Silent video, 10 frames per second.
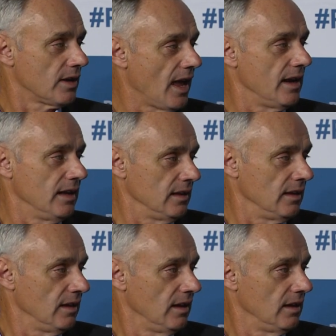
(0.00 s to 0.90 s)
getting
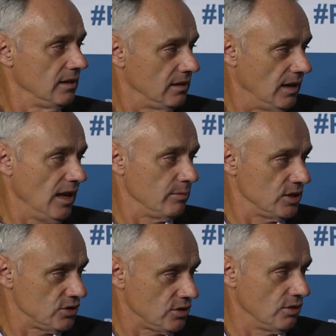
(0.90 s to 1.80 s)

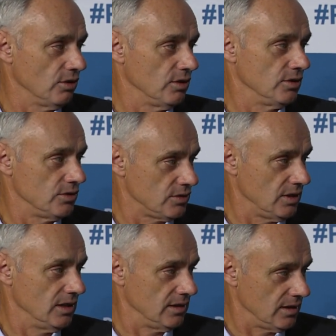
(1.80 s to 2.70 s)
damaged goods
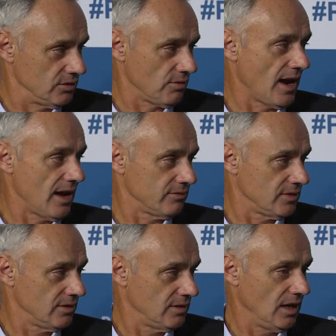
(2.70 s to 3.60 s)
in the draft
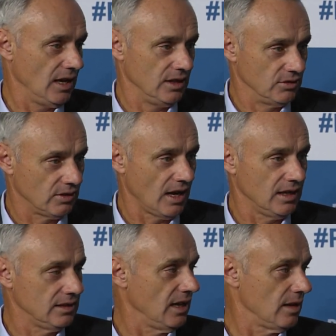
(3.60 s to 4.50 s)
and you're
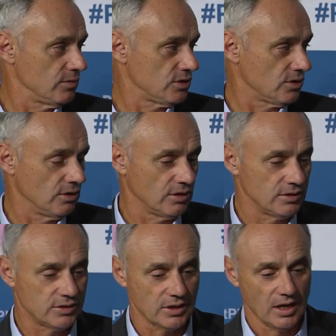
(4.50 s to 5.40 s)
getting damaged
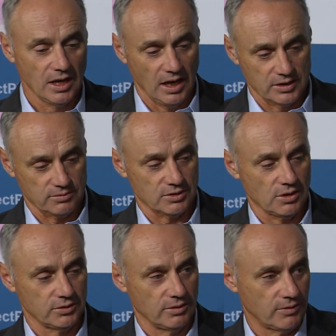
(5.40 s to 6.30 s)
goods as a
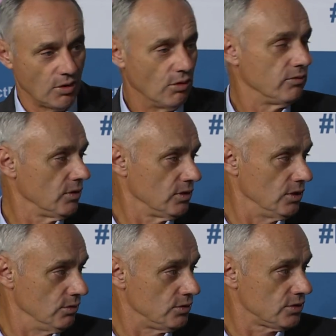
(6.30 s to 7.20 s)
result of
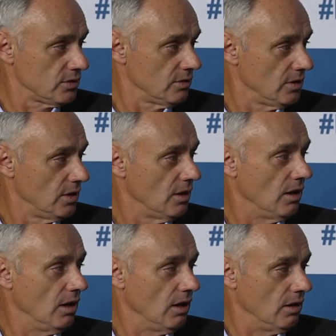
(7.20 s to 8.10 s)
overuse
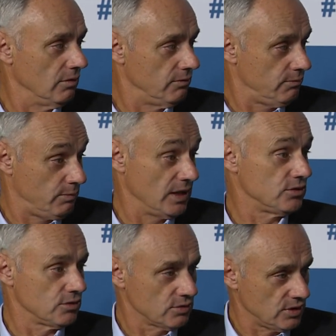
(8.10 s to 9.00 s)
of
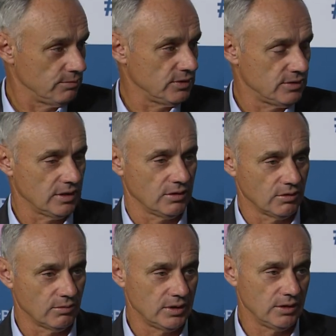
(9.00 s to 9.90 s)
pitchers in particular
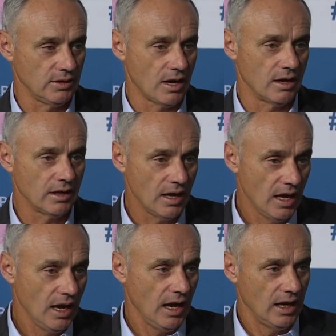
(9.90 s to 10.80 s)
when they're young.
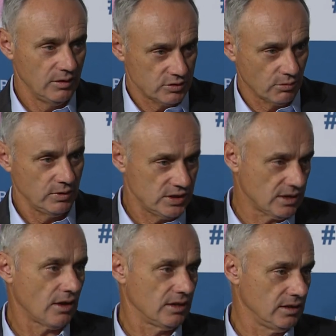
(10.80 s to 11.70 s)
And so we
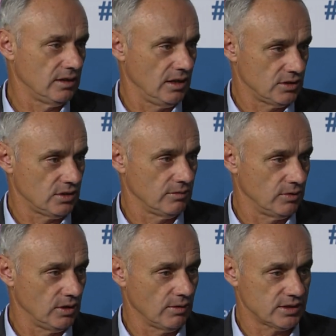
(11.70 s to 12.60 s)
started an initiative
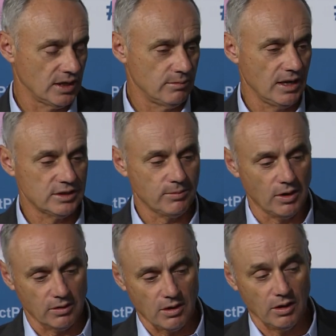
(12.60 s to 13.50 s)
with USA
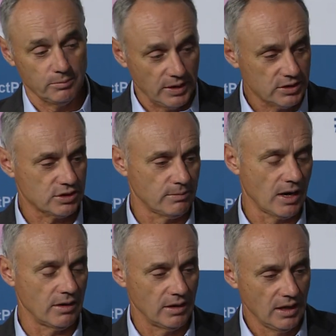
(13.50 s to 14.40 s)
Baseball called Pitch
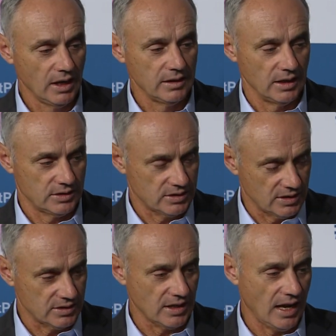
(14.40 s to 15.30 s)
Smart that's
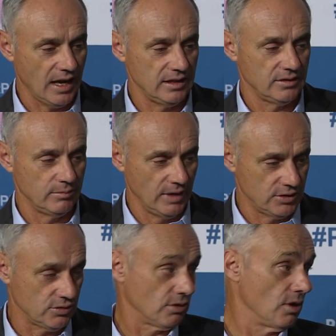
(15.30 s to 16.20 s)
designed to make
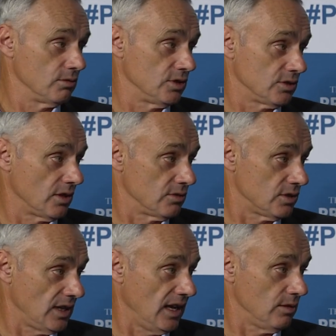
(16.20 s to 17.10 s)
sure coaches
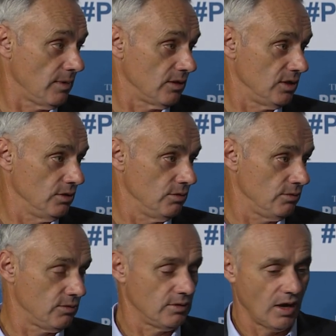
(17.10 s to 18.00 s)
understand about
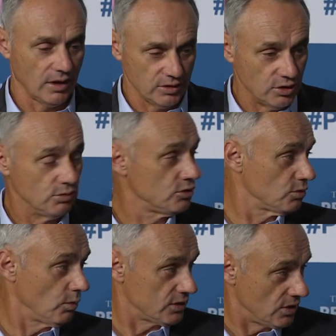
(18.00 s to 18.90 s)
youth uh, use,
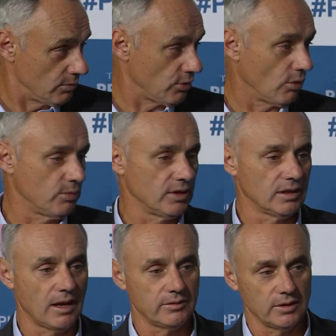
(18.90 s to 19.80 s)
what's an appropriate
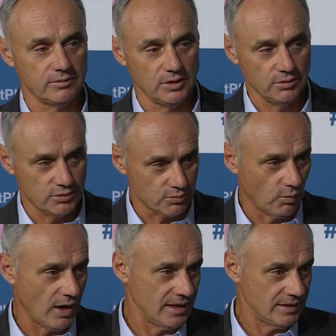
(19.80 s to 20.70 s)
level of use,
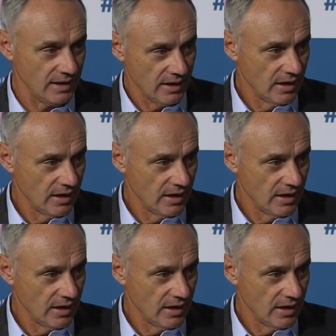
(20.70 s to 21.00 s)
when